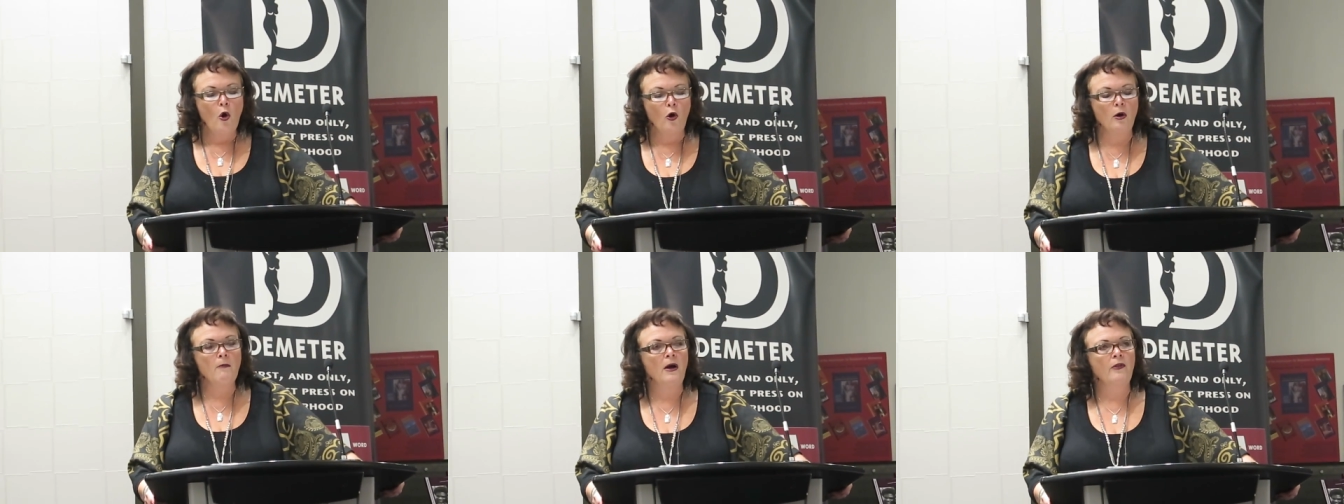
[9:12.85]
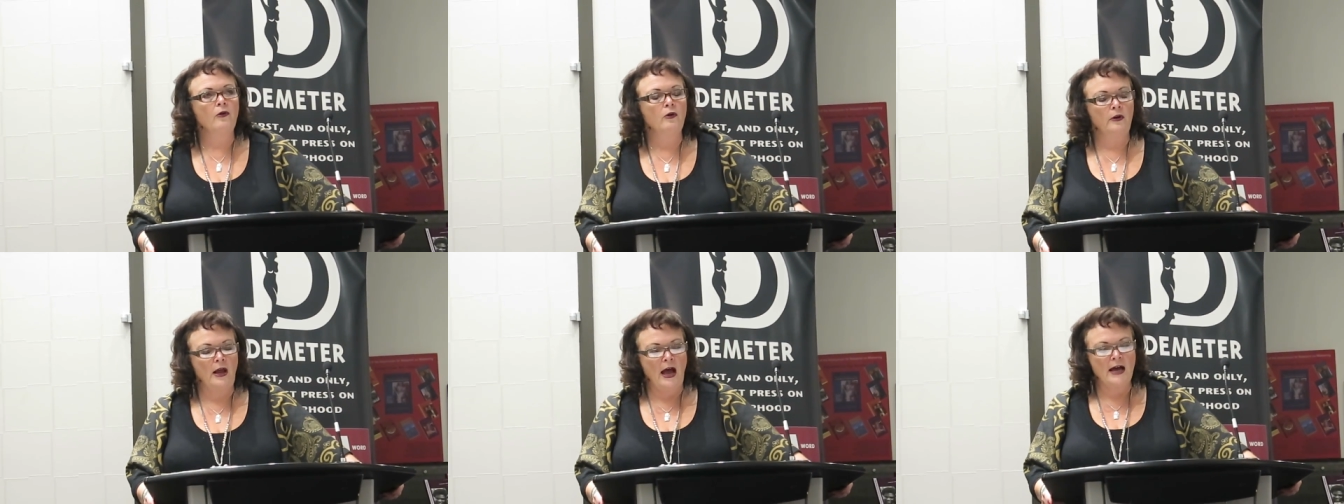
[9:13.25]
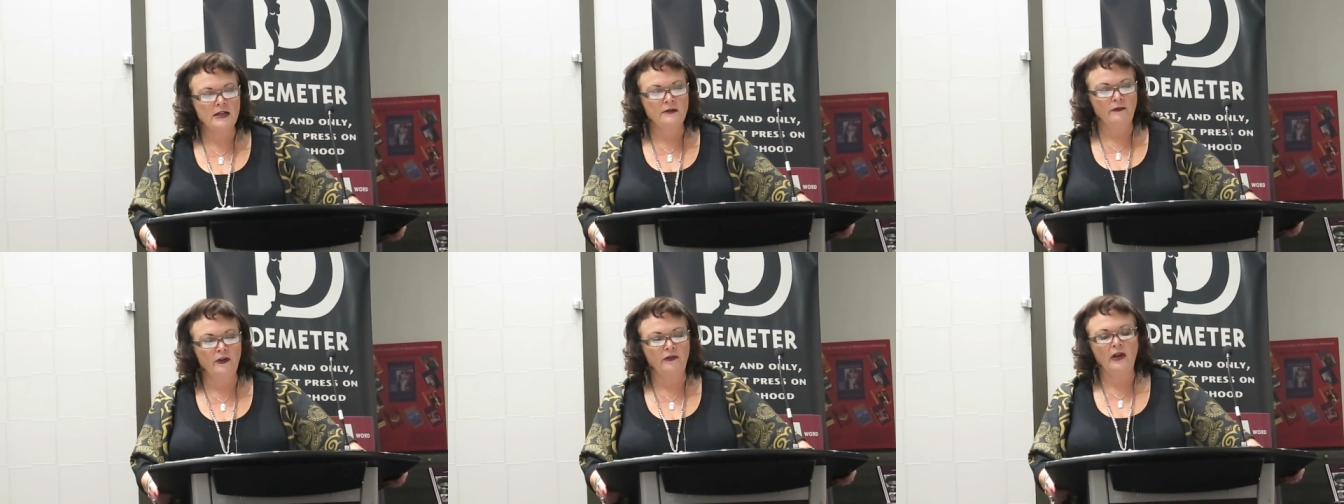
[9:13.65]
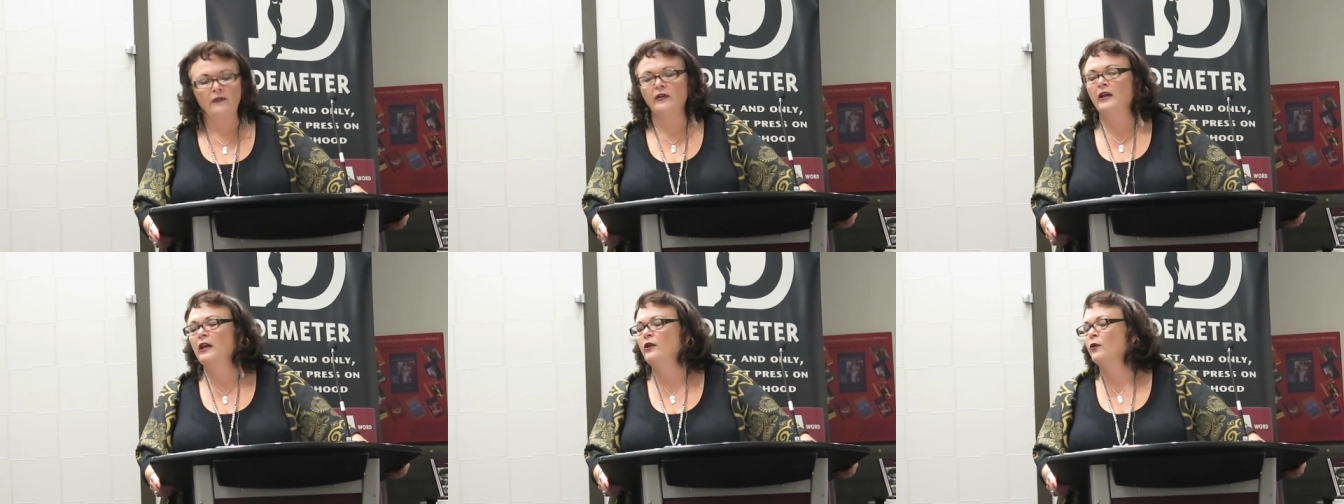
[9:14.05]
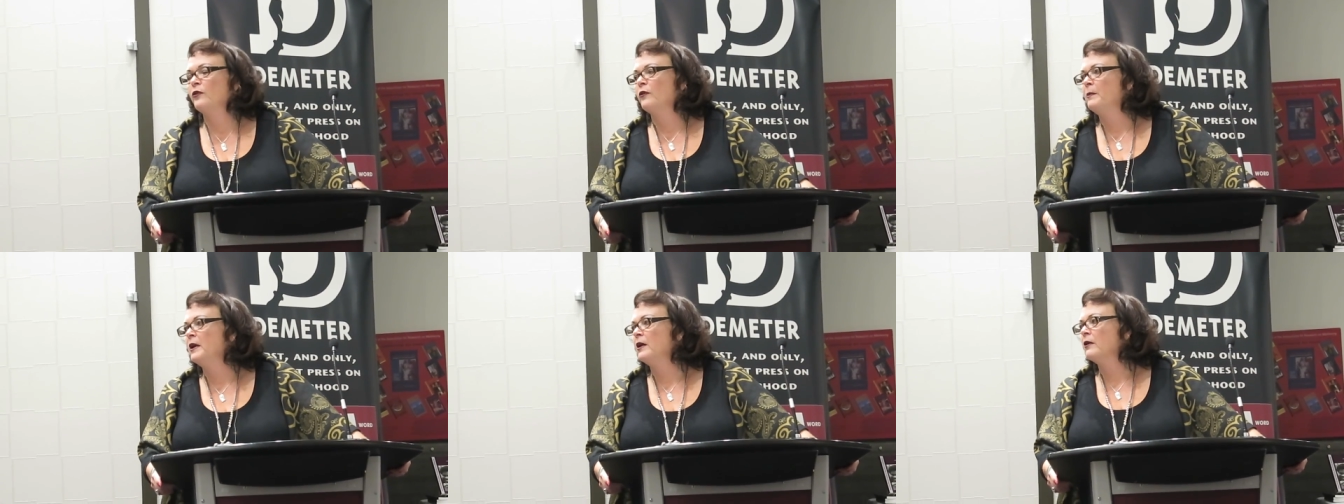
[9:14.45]
or a motherhood activist as a
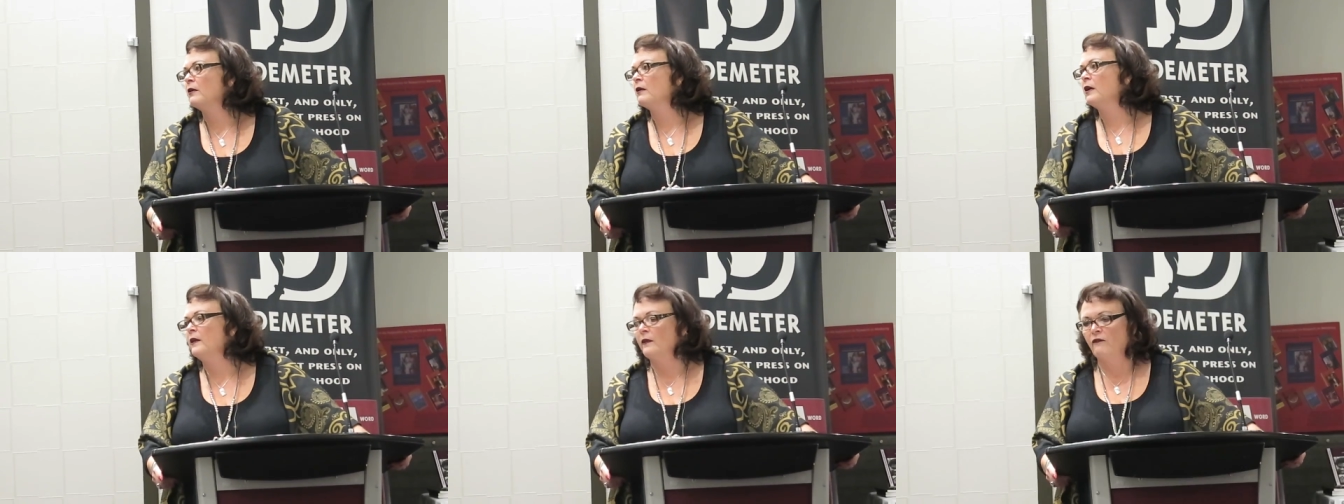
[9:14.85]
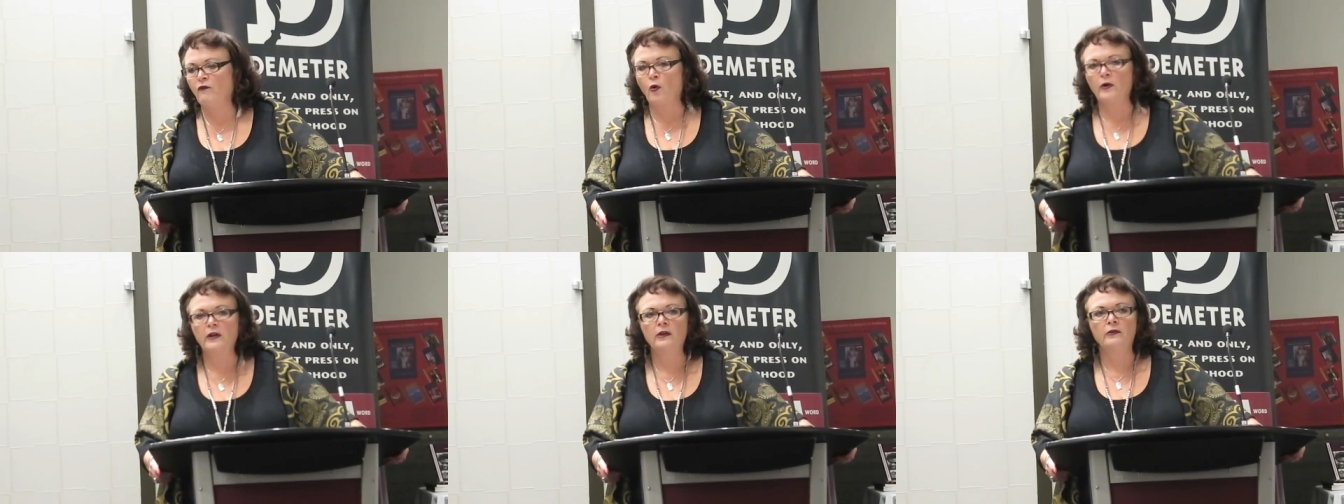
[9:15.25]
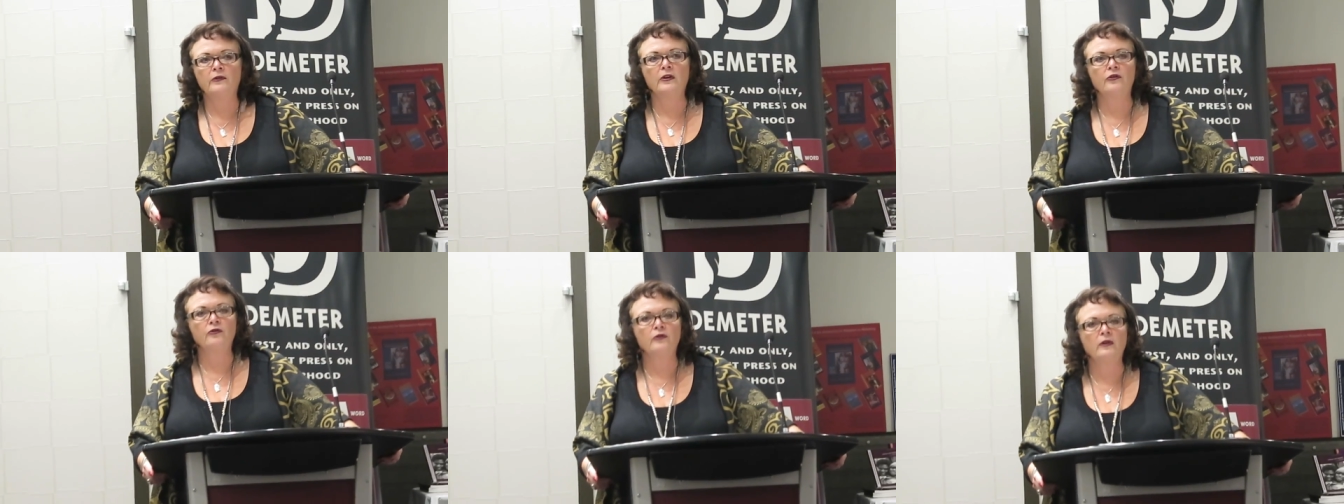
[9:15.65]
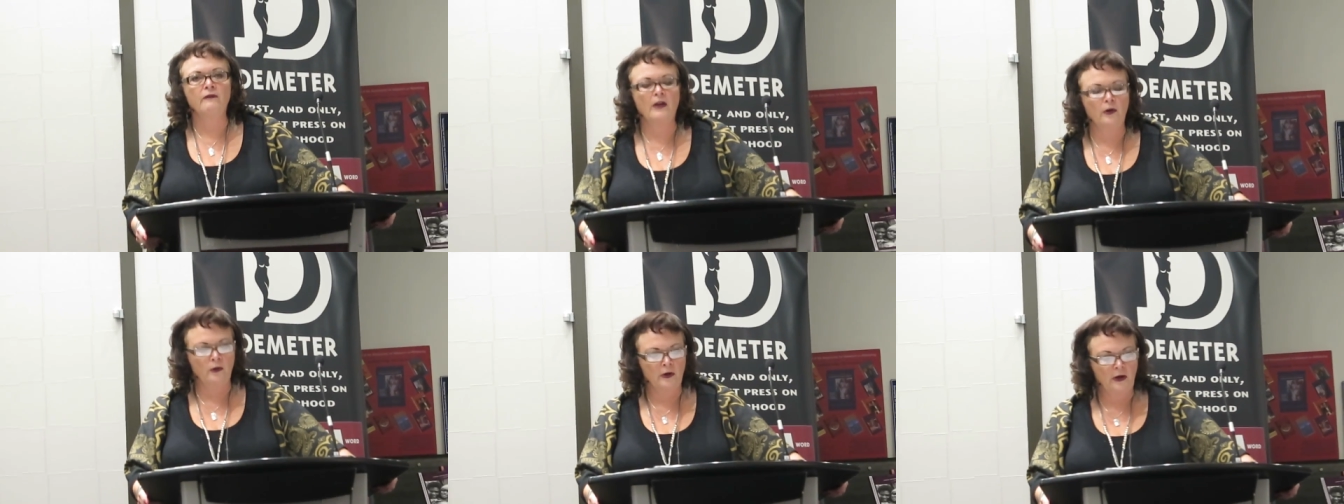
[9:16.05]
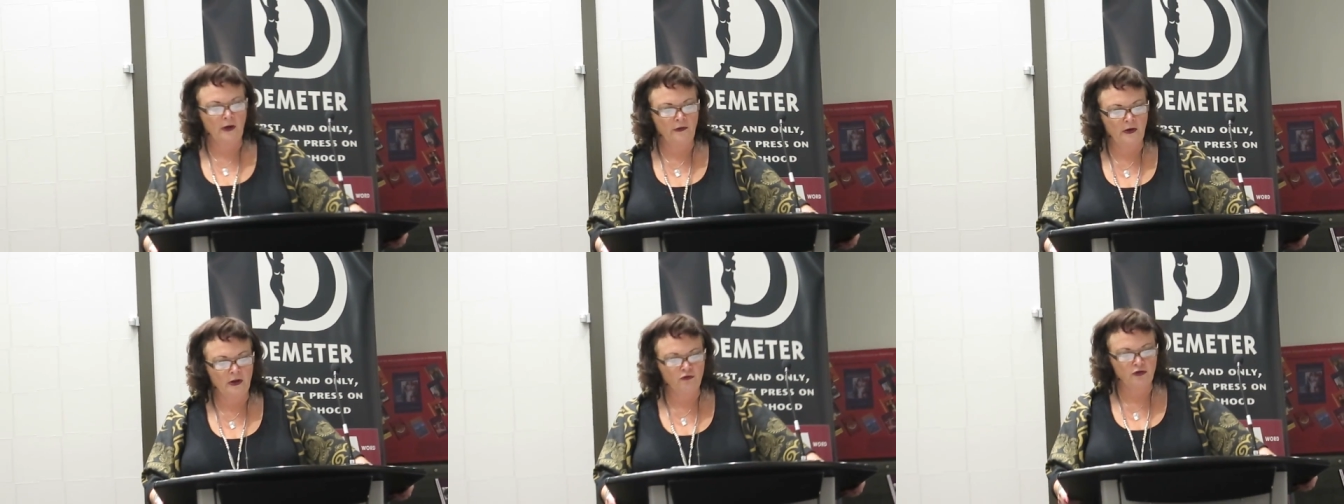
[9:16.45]
keynote speaker in the 40 years history of that
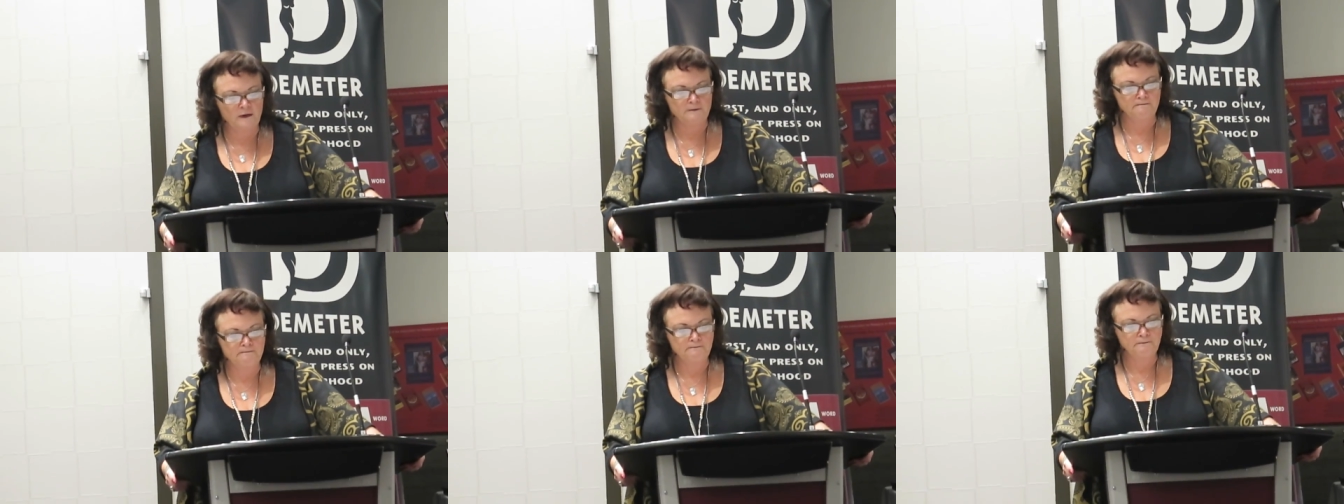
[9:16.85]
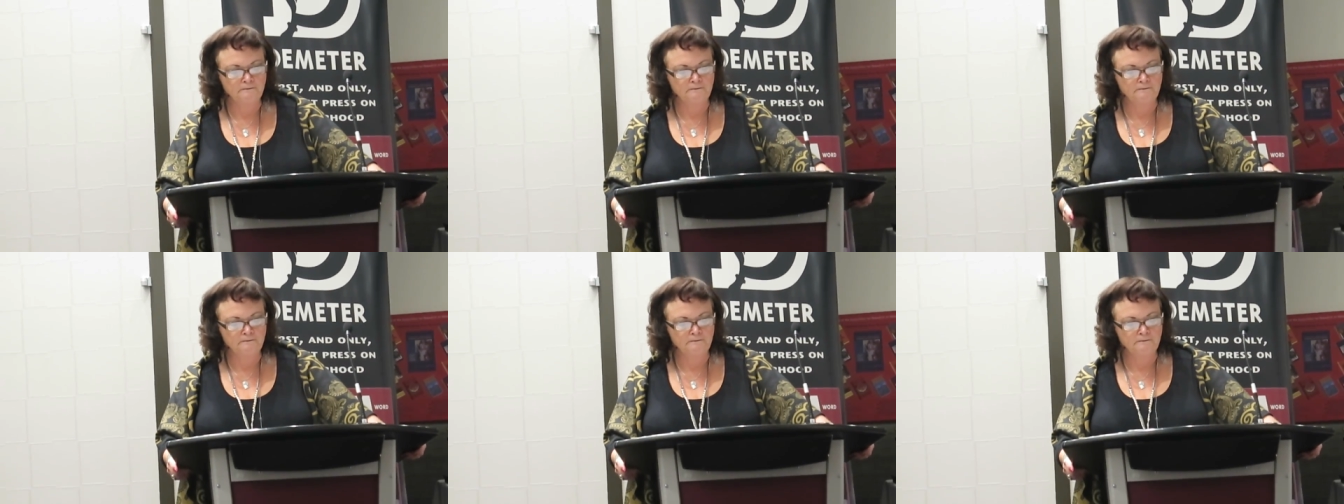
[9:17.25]
organization.